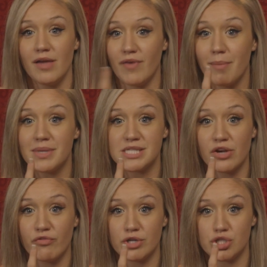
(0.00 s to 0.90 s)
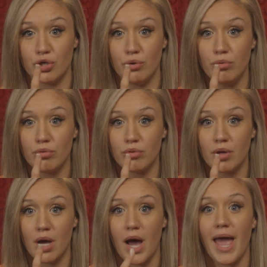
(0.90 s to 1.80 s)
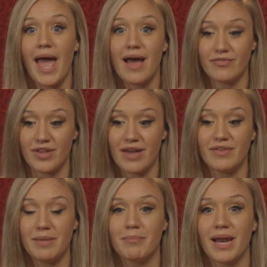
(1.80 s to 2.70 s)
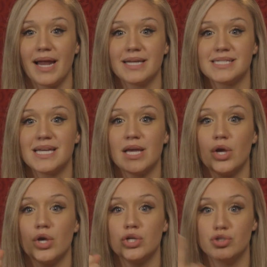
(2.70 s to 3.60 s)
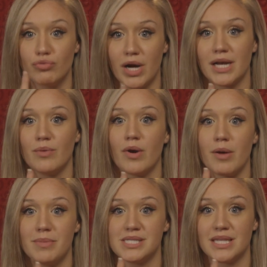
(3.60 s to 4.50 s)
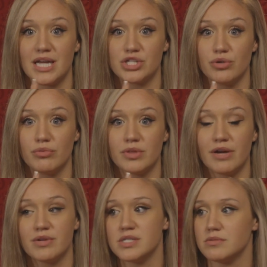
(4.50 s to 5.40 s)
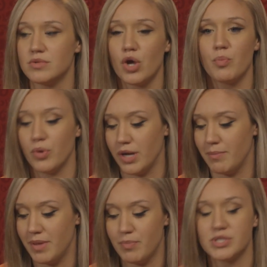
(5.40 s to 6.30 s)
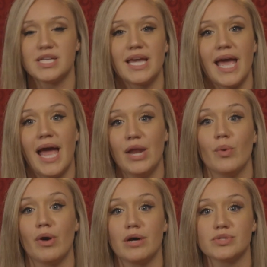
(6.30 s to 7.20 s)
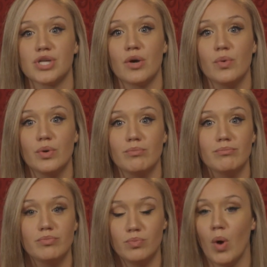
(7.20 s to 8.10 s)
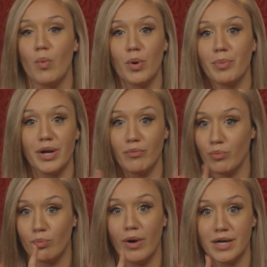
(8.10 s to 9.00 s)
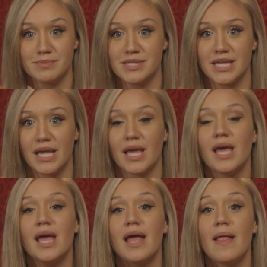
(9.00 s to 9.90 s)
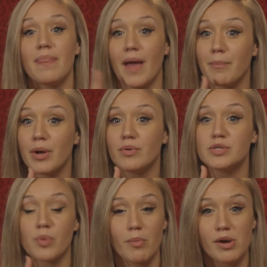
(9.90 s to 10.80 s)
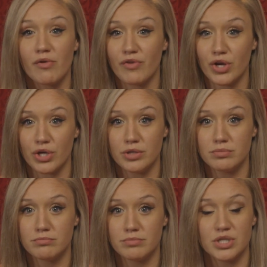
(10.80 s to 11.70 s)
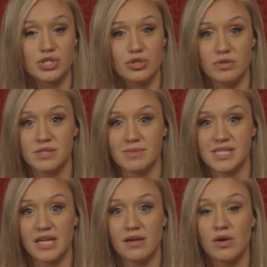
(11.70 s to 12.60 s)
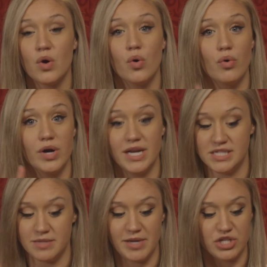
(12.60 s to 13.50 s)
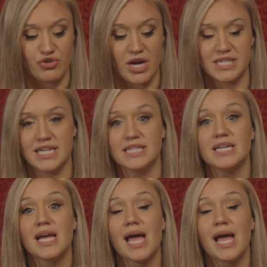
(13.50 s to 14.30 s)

If I'm missing a front tooth, I have to have an implant directly where I'm missing that tooth. There is no point in me putting it anywhere else. I would, I want to put it where it's missing. That bone is probably not very good because the tooth is missing or it needs to be extracted